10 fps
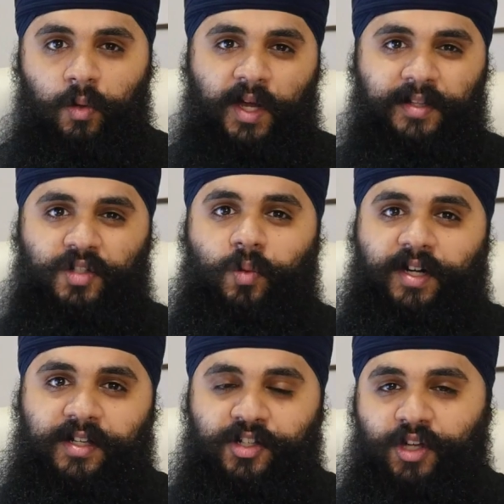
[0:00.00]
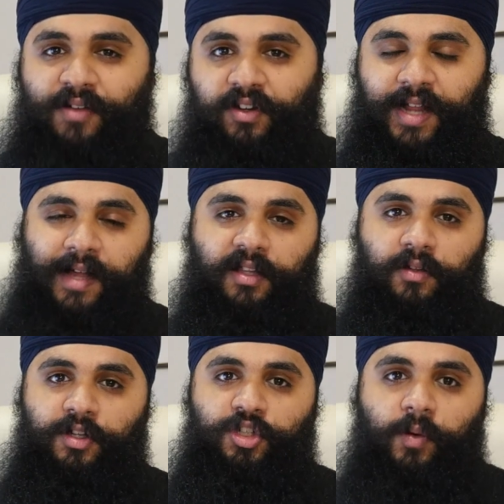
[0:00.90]
The way this works is you have to
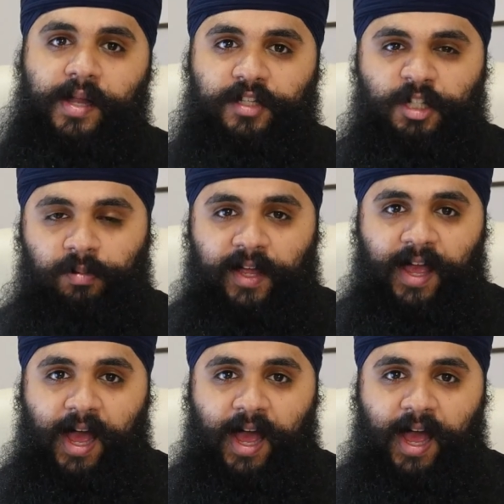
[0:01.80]
download the Duet Display